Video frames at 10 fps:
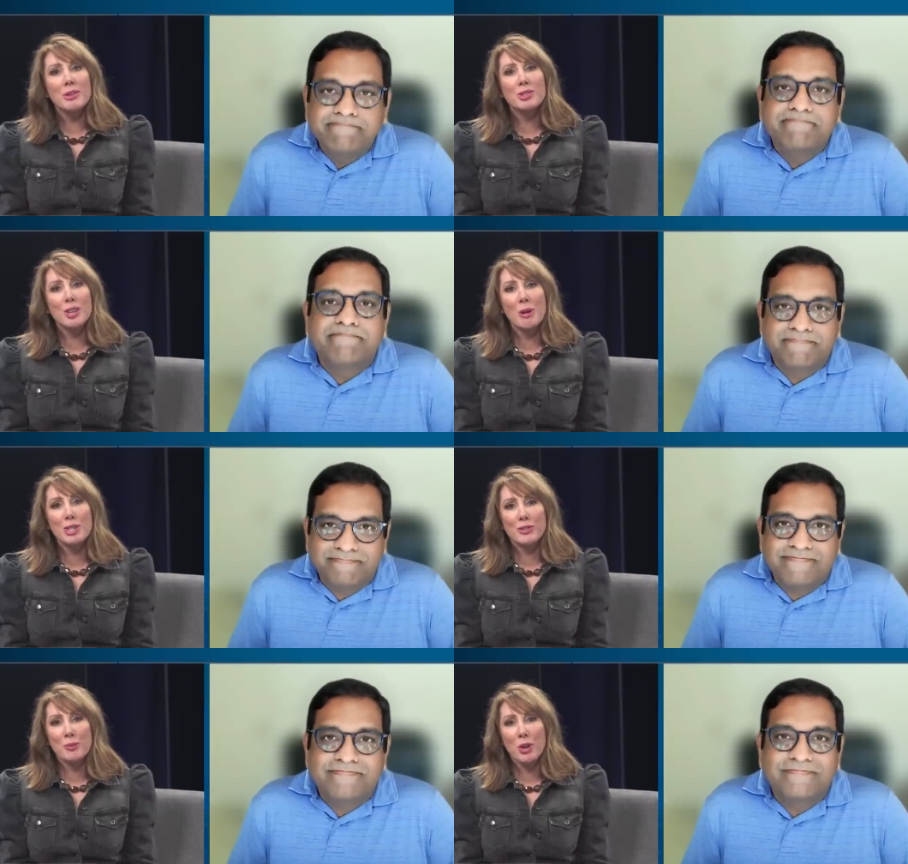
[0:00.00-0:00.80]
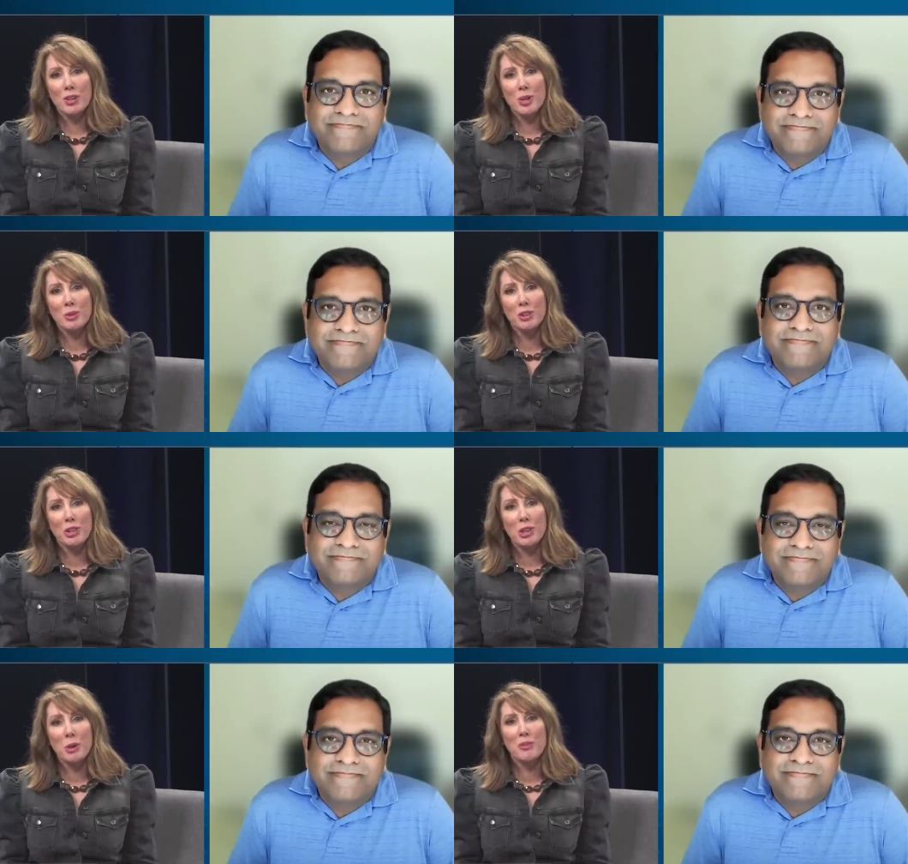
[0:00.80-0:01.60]
Speaker 1: you so much for partnering with
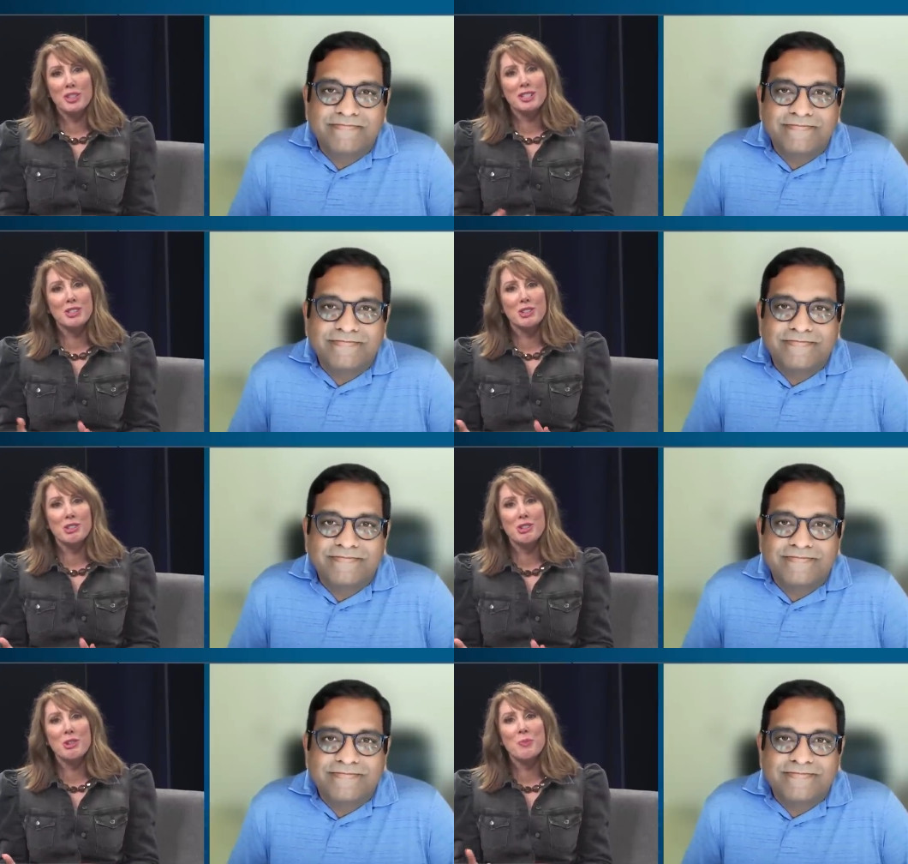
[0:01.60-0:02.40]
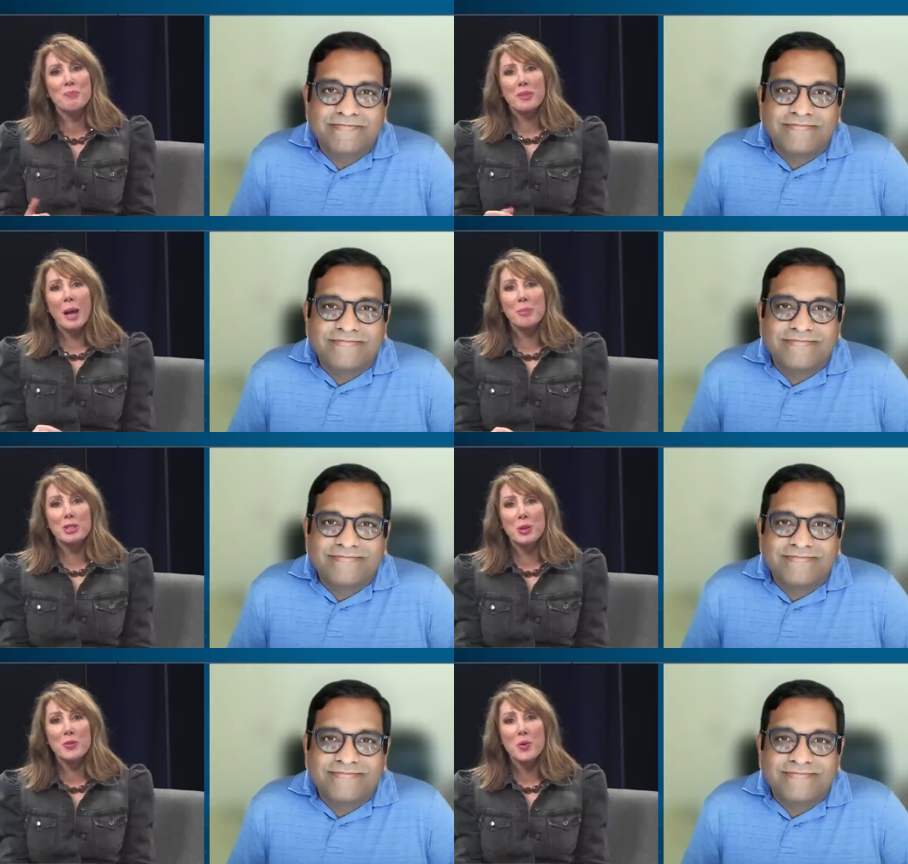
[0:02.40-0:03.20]
theCUBE for Season 2,
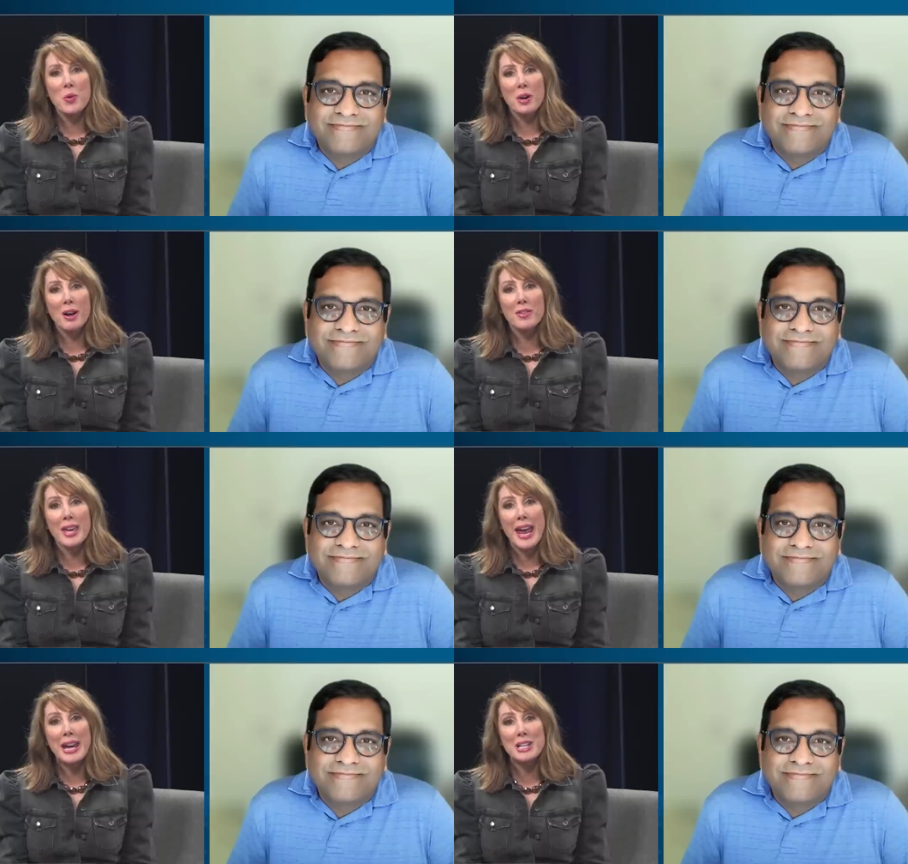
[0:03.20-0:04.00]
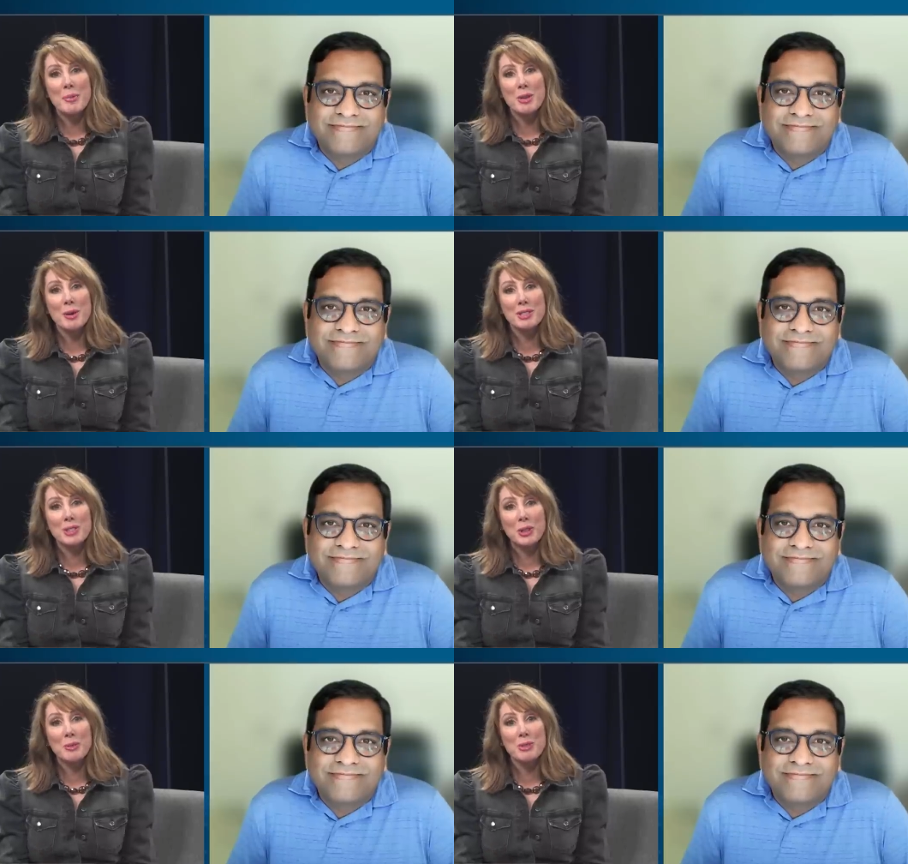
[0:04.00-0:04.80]
Episode 4 of the AWS
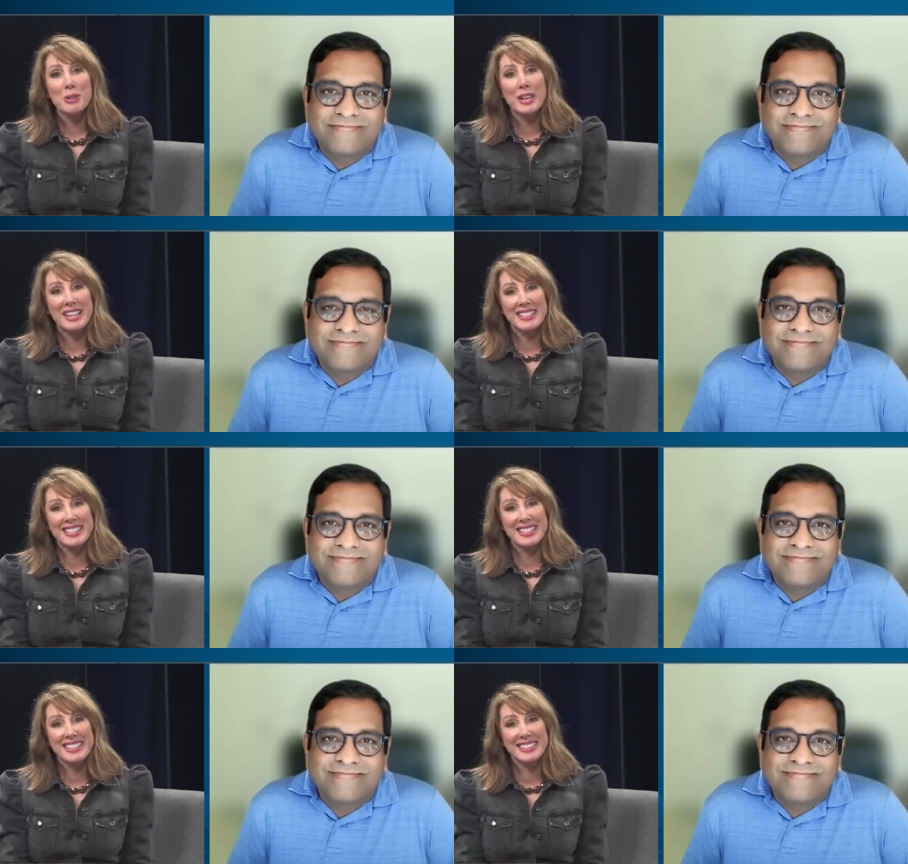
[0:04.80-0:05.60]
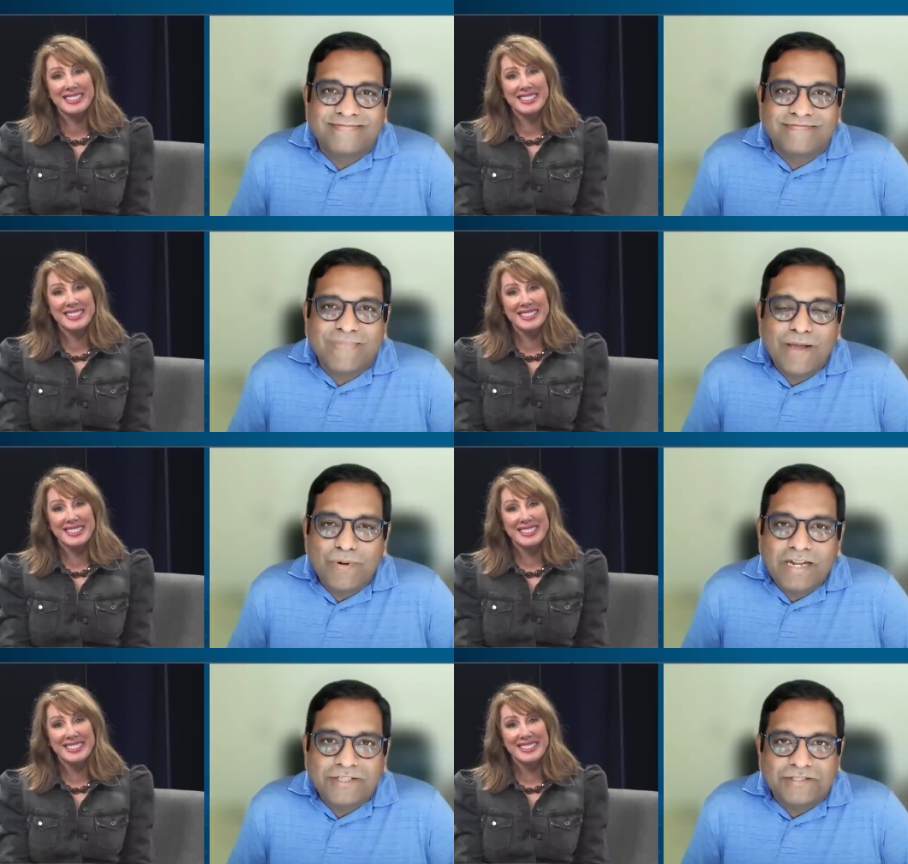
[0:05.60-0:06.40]
Startup Showcase.
Speaker 2: My
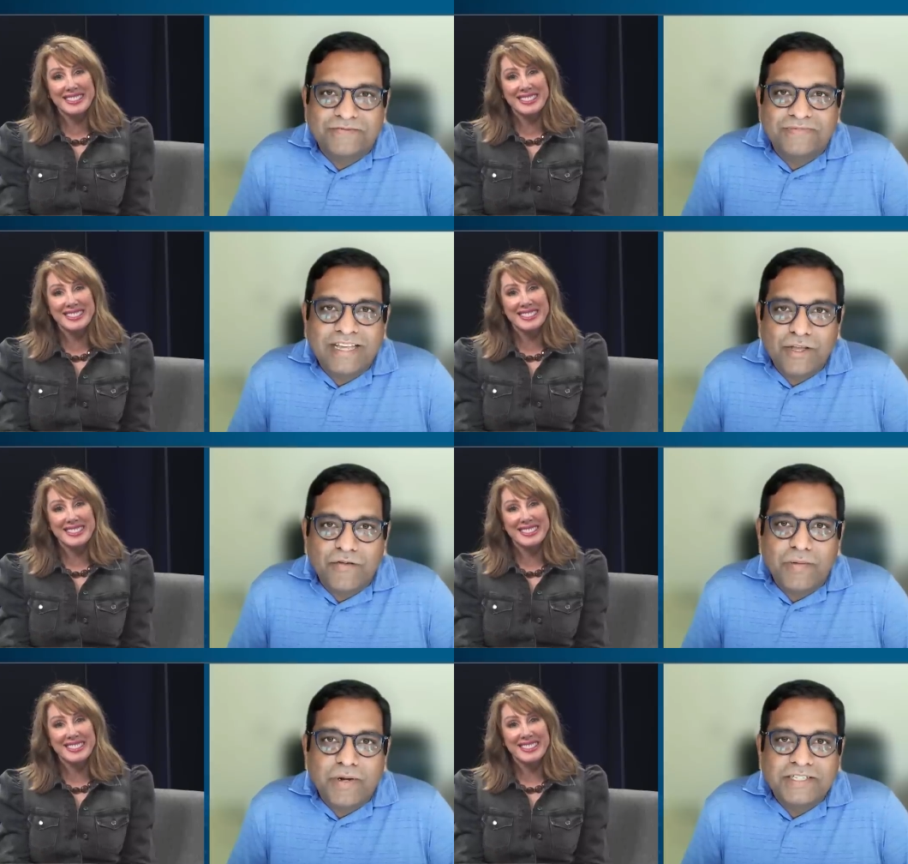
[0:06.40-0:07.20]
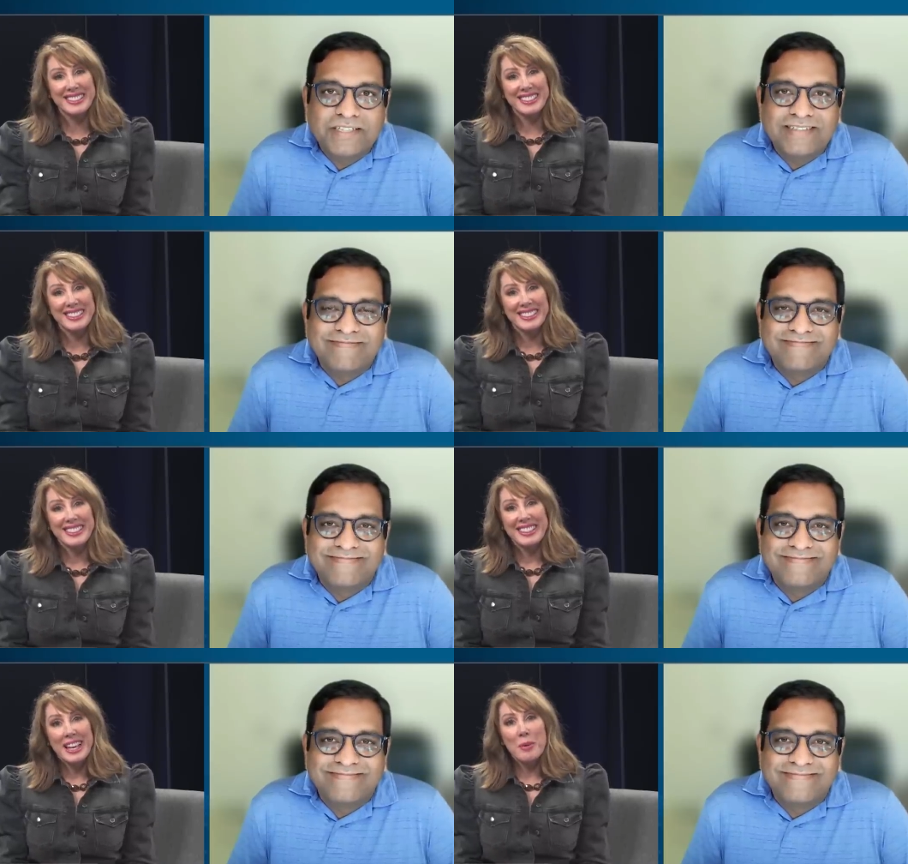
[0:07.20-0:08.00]
pleasure. Thank you very much.
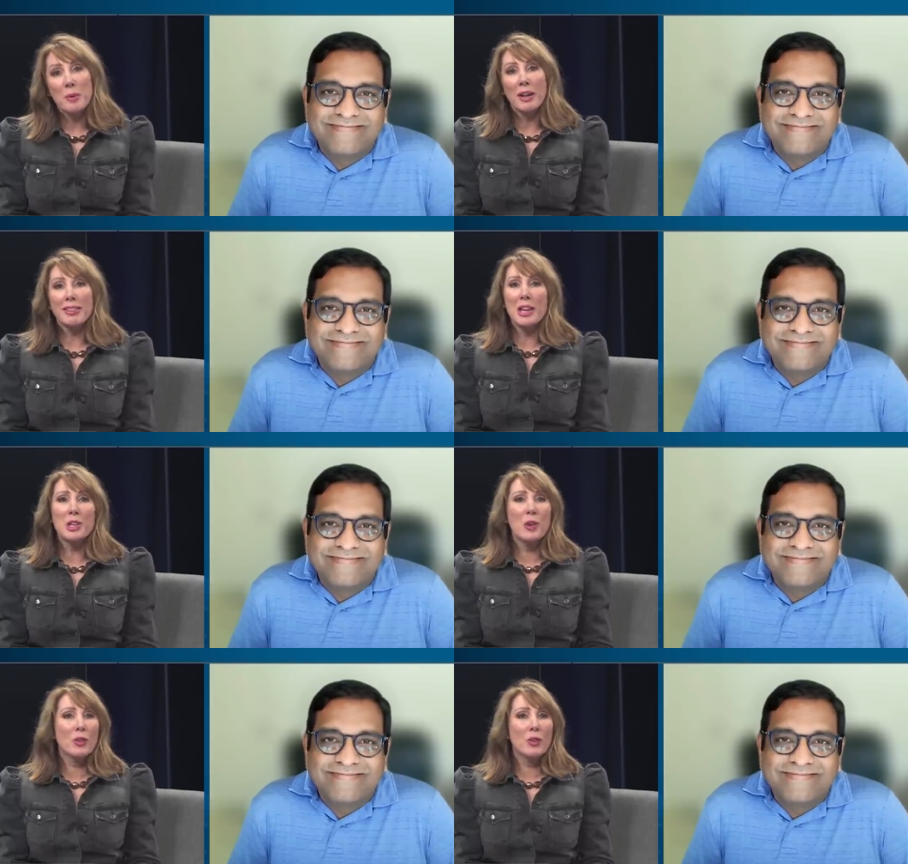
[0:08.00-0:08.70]
Speaker 1: And we want to thank you